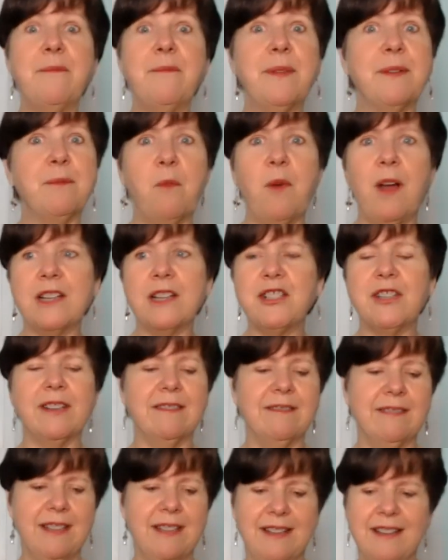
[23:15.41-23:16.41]
I've been
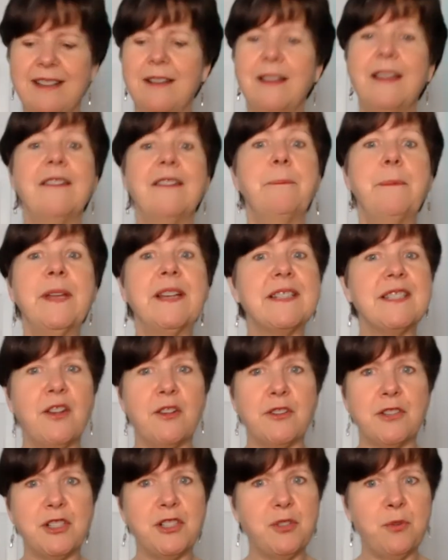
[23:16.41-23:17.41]
watching
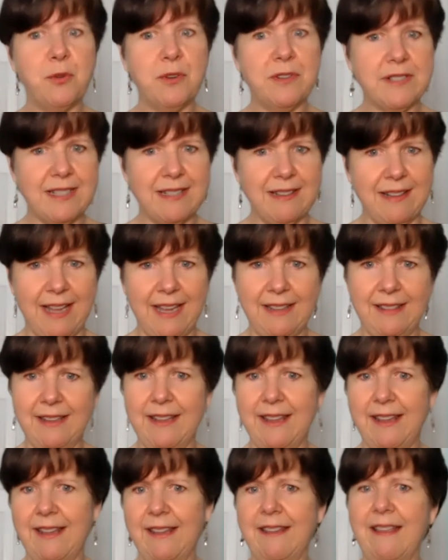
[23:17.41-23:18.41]
Pixar shorts
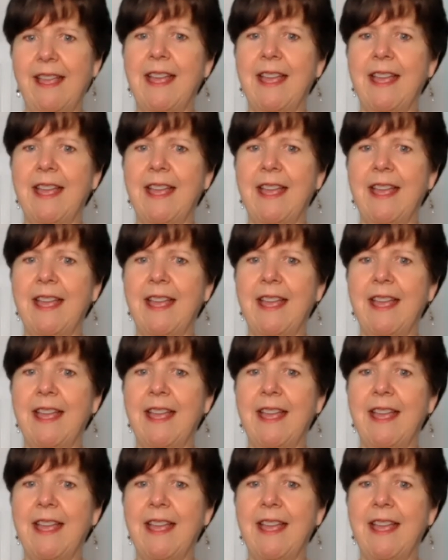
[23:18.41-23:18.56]
lately,